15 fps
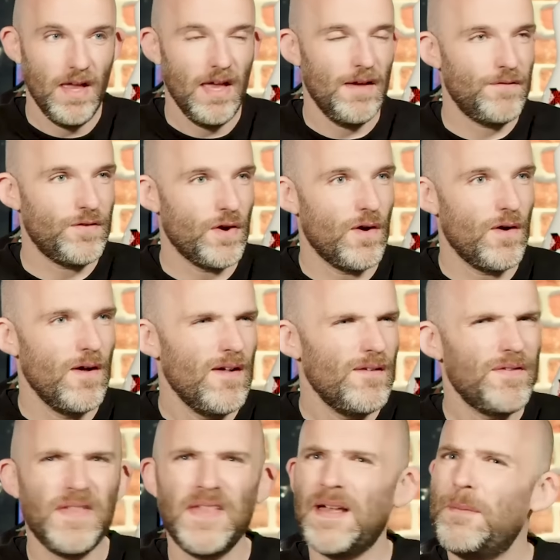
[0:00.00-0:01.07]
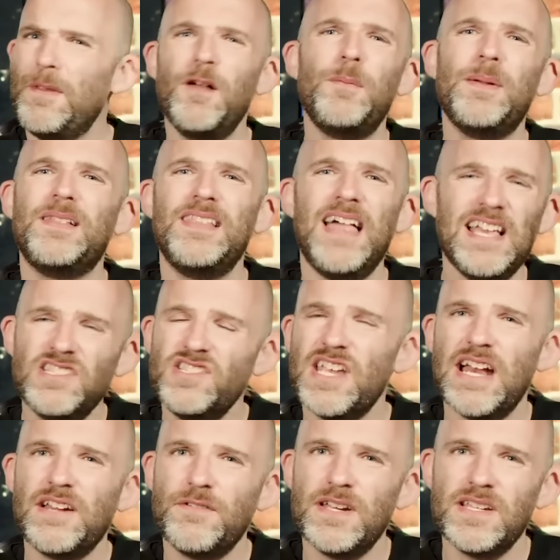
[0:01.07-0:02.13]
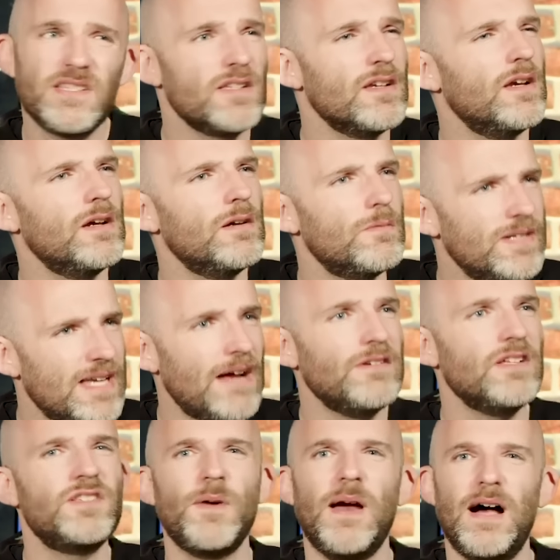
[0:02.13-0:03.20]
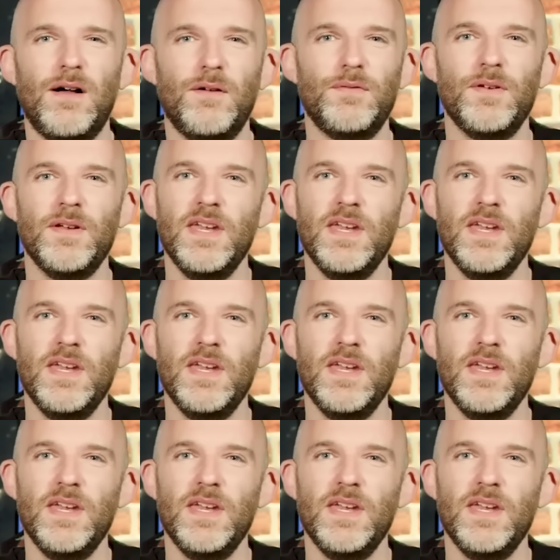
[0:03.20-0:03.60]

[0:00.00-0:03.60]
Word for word: If you're feeling a little bit less generous, we're down to 12.